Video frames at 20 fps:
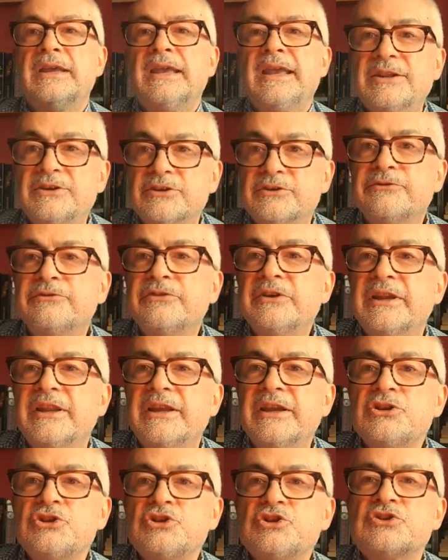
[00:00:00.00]
It had
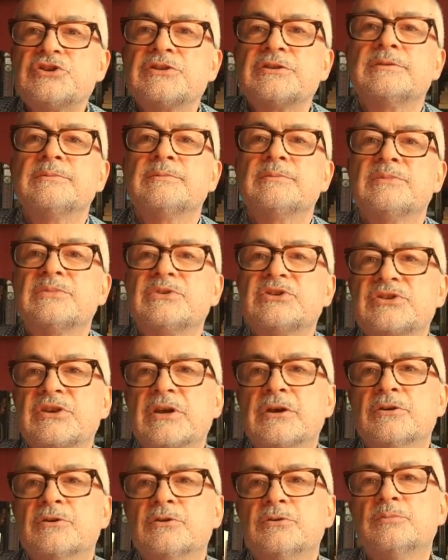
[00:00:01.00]
finished,
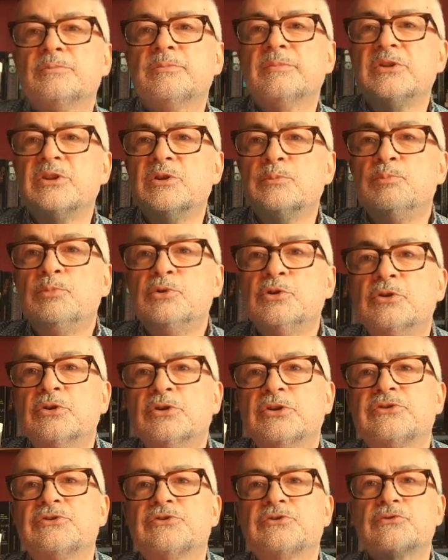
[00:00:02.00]
so the
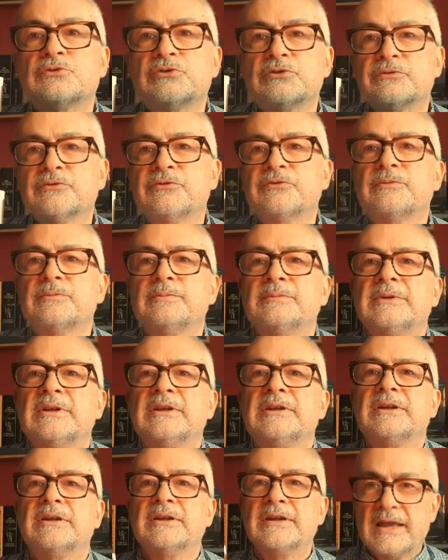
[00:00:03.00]
book sort of
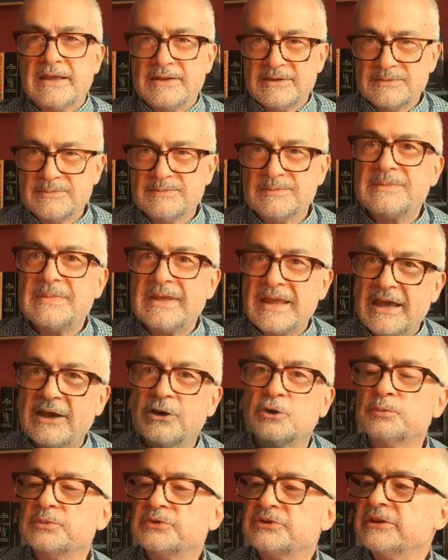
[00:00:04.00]

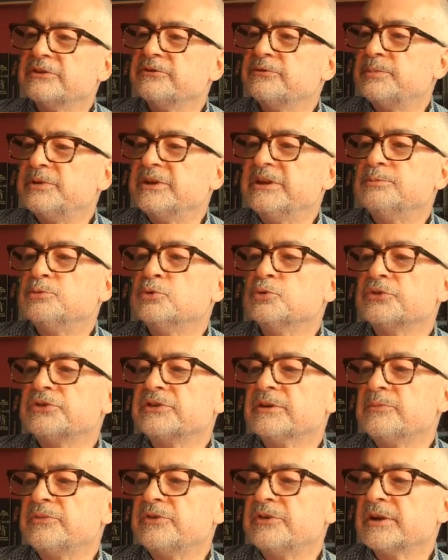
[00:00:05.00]
helps give people
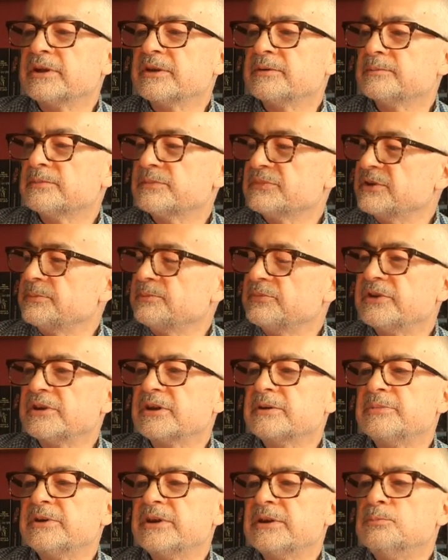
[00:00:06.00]
something something
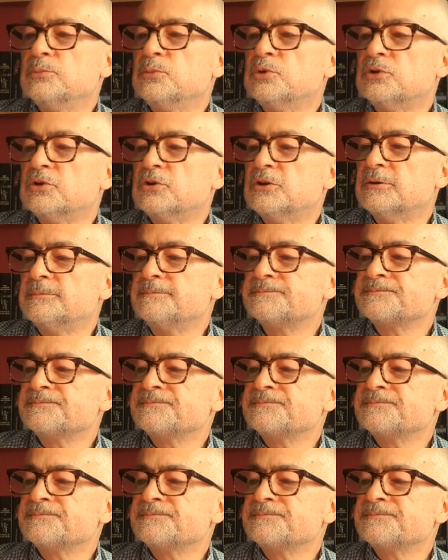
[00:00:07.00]
a bit more